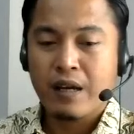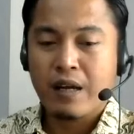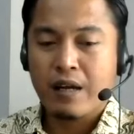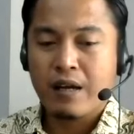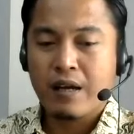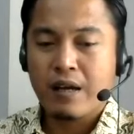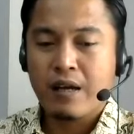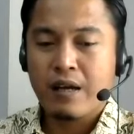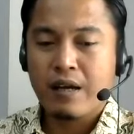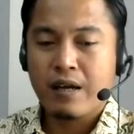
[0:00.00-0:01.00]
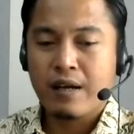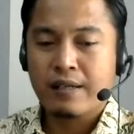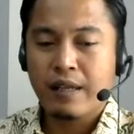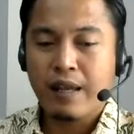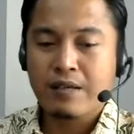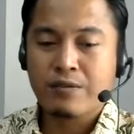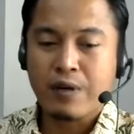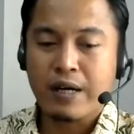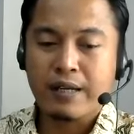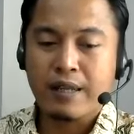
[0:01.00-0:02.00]
the uh, last
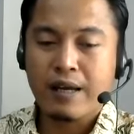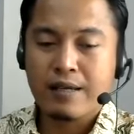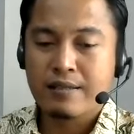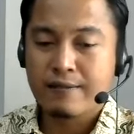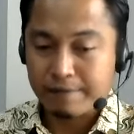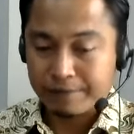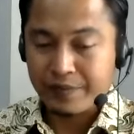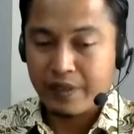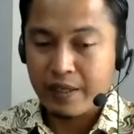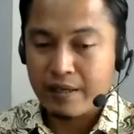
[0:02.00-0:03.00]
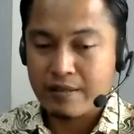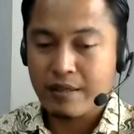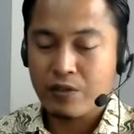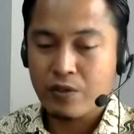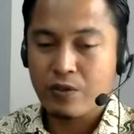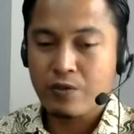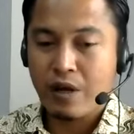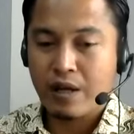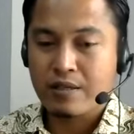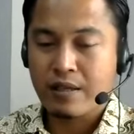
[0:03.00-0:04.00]
one the last things that you
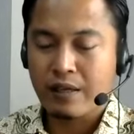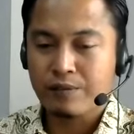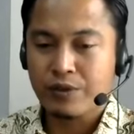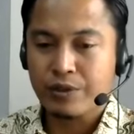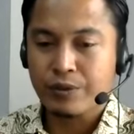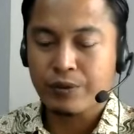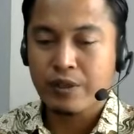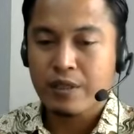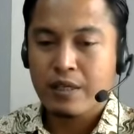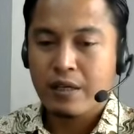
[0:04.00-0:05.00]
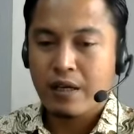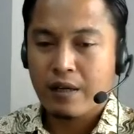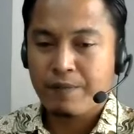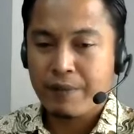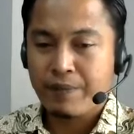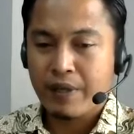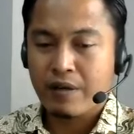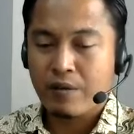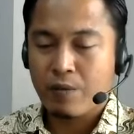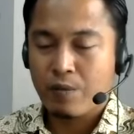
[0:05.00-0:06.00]
guys have to uh,
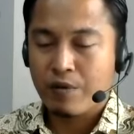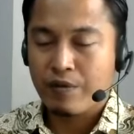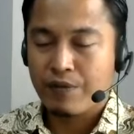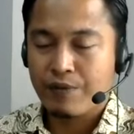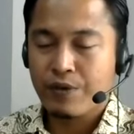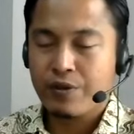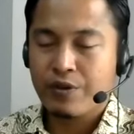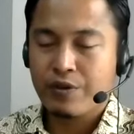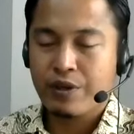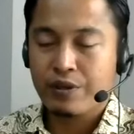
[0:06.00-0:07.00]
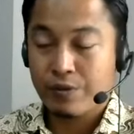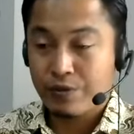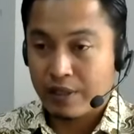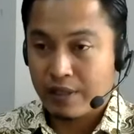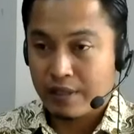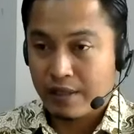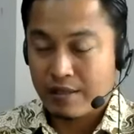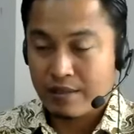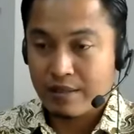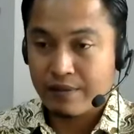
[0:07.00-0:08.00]
prepare before you're going to join the
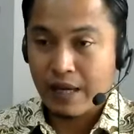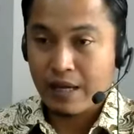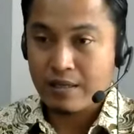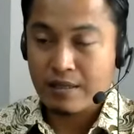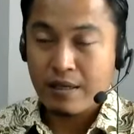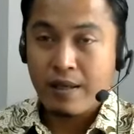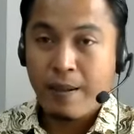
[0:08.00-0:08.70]
thesis defense